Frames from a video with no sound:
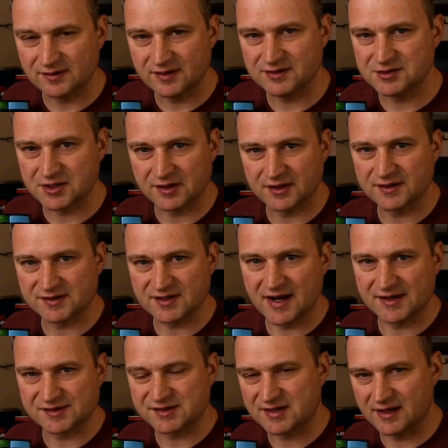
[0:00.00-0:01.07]
teaching is
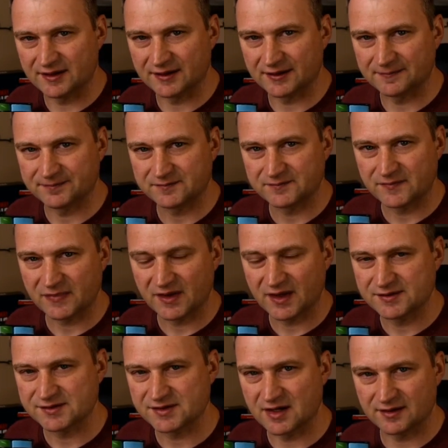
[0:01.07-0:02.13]
not selling.
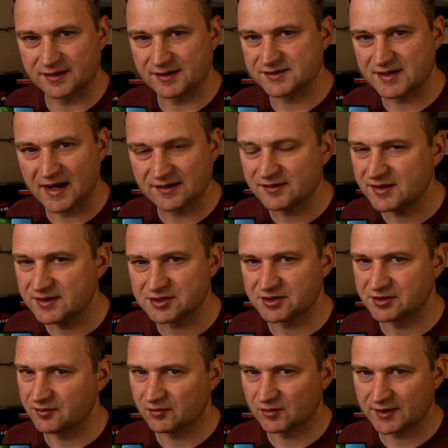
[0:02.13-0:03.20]
Selling is not teaching.